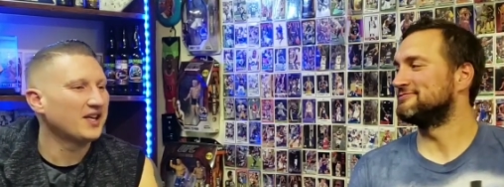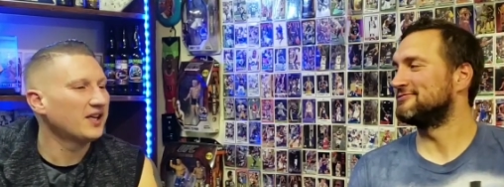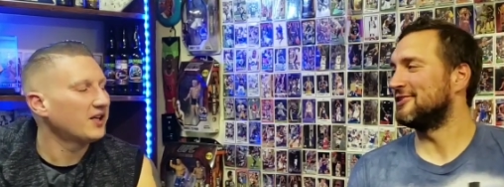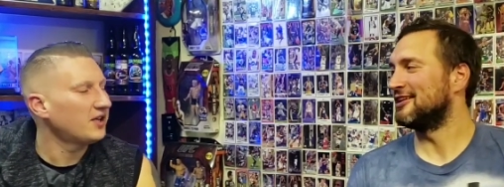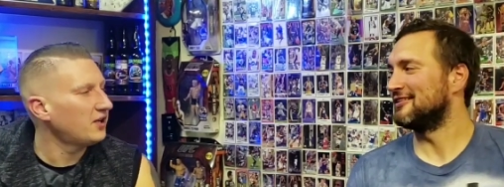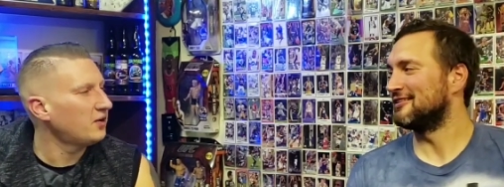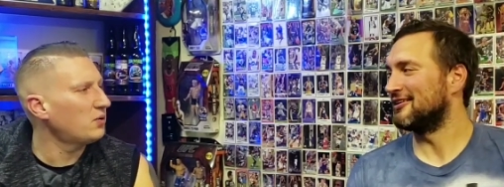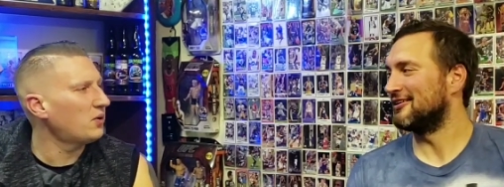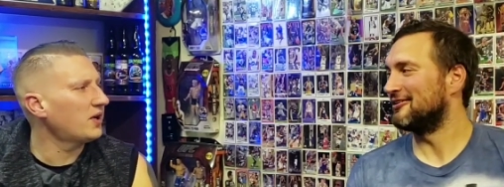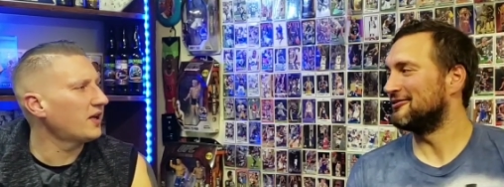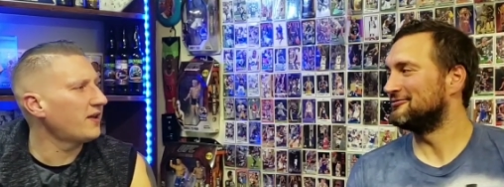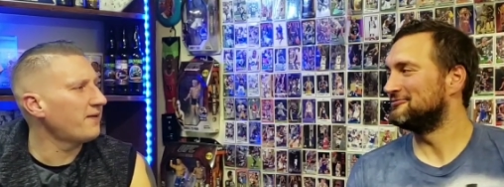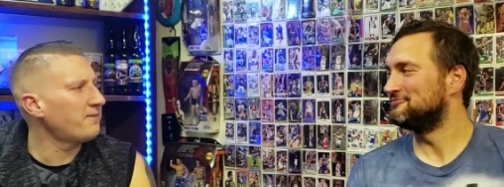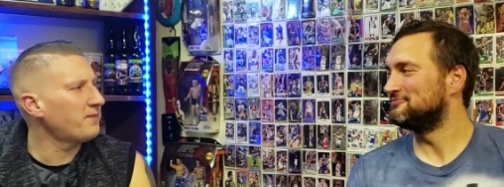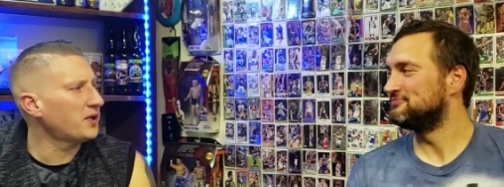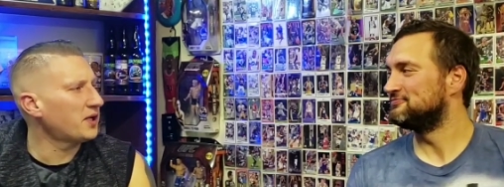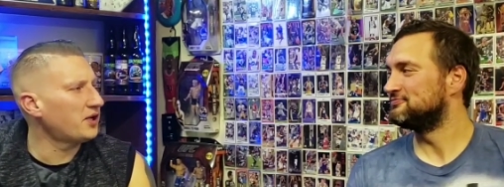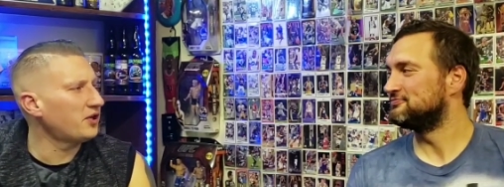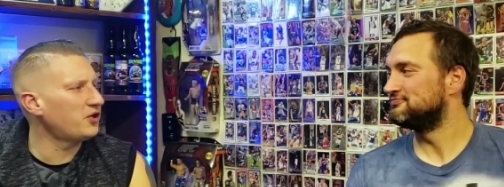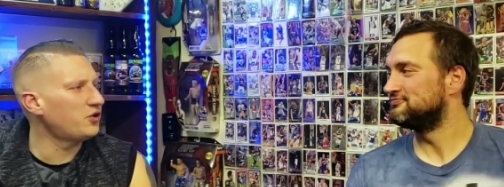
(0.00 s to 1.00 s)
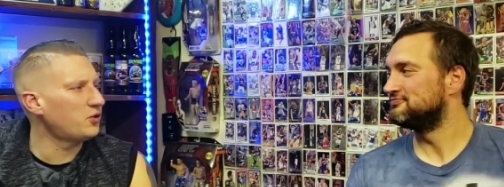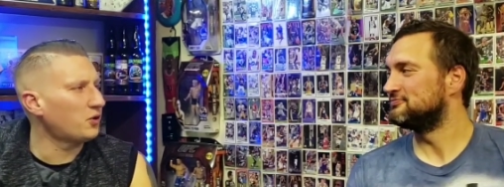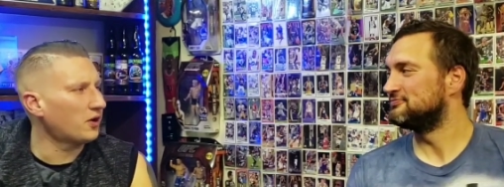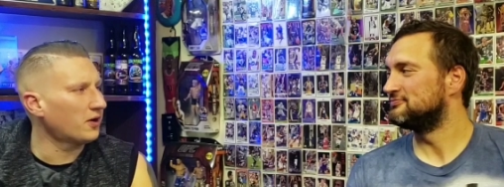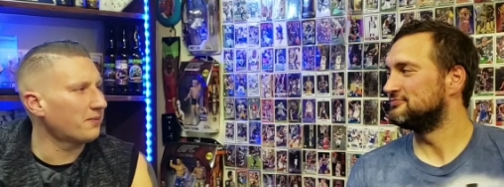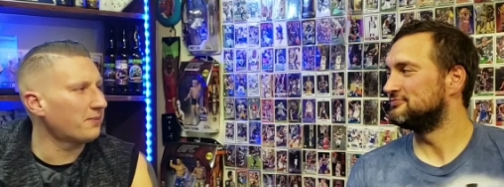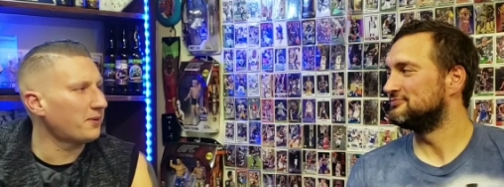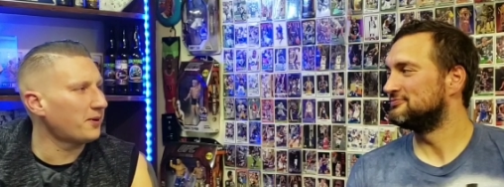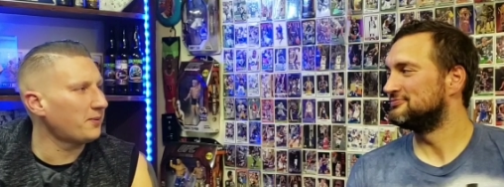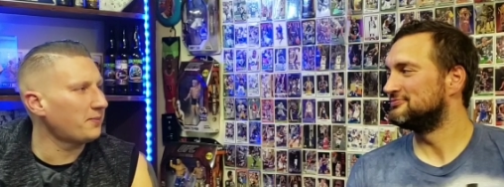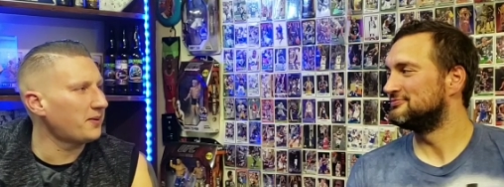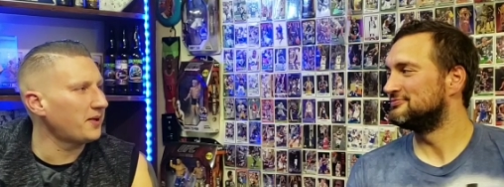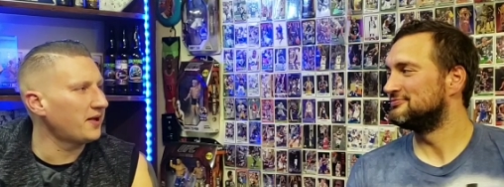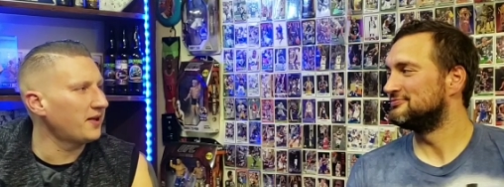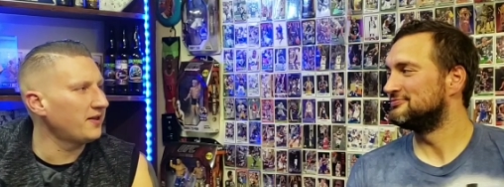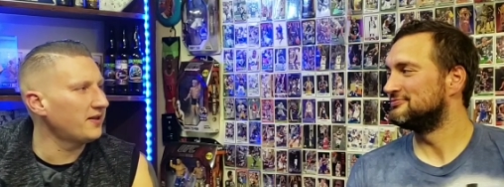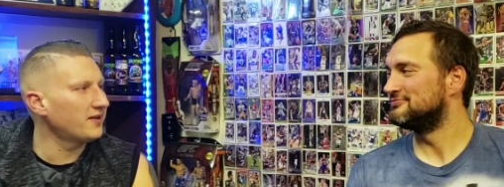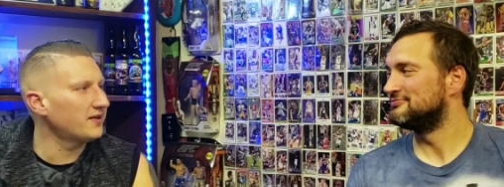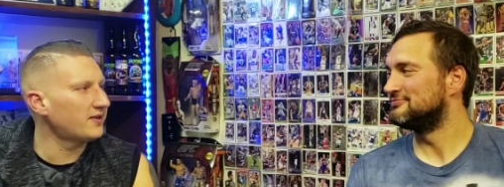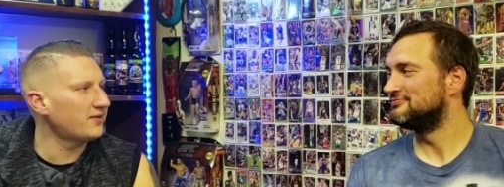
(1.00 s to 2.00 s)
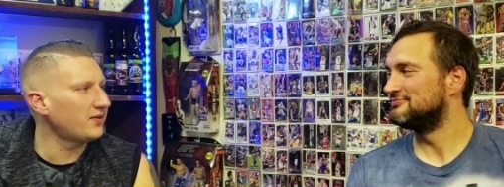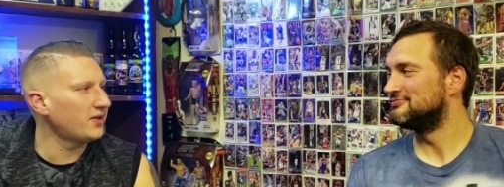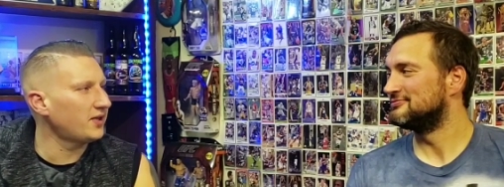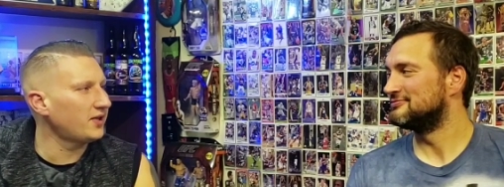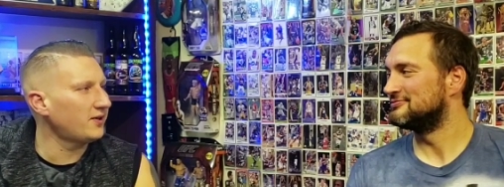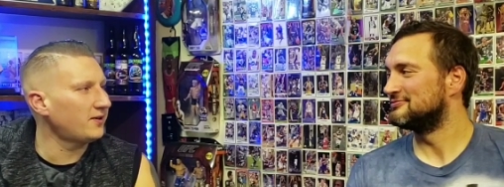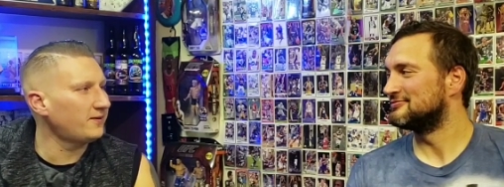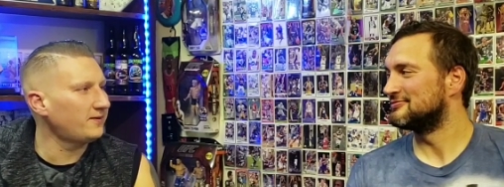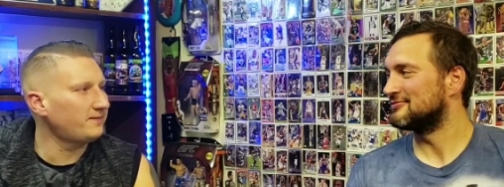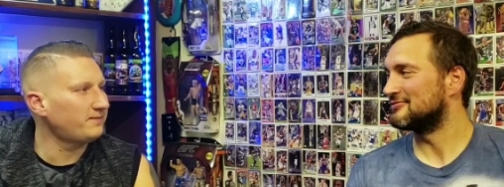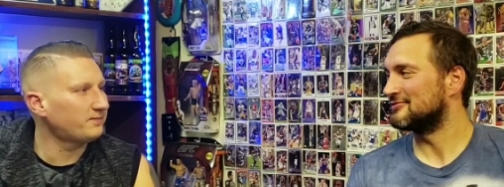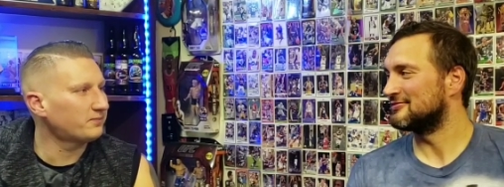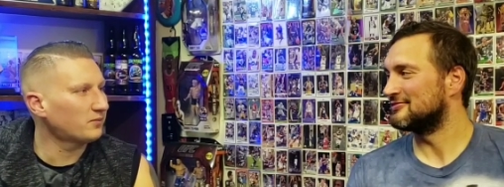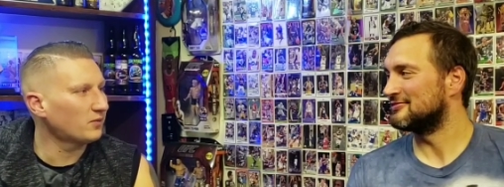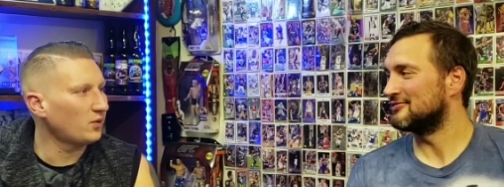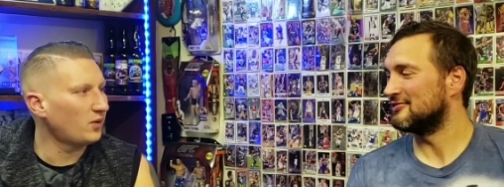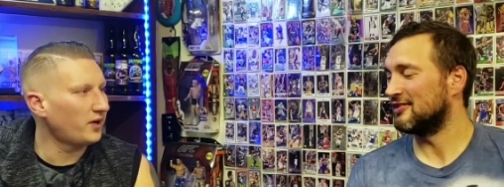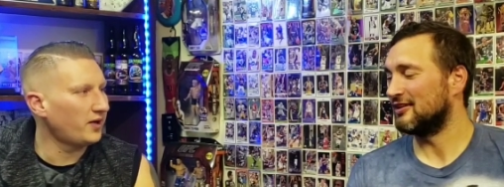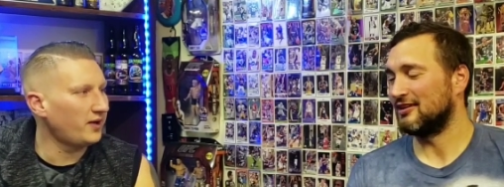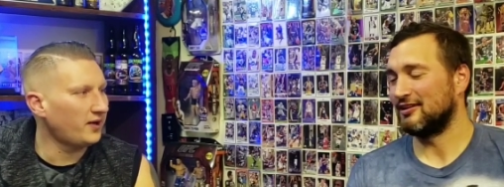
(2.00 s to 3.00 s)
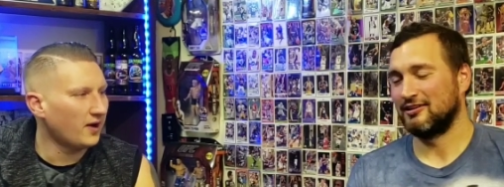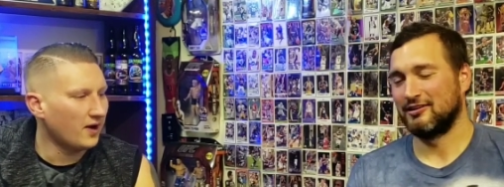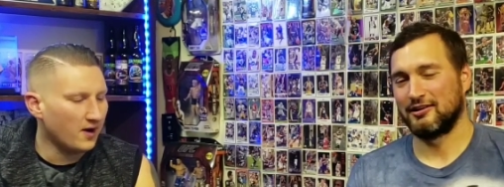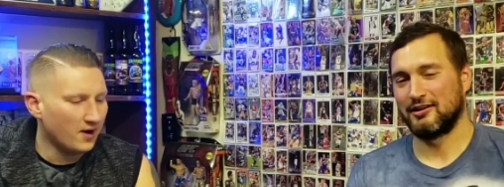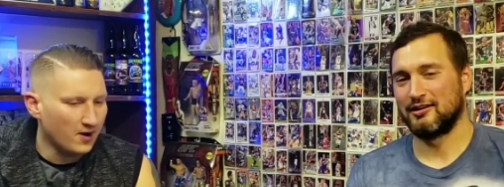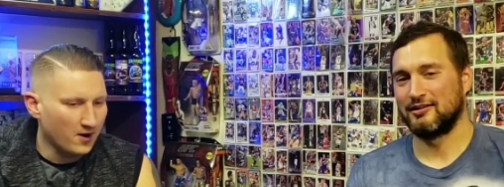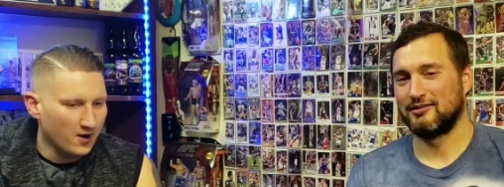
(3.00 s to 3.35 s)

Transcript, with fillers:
Speaker 1: Right you want to give him a good drunk burp to end this video? Ready?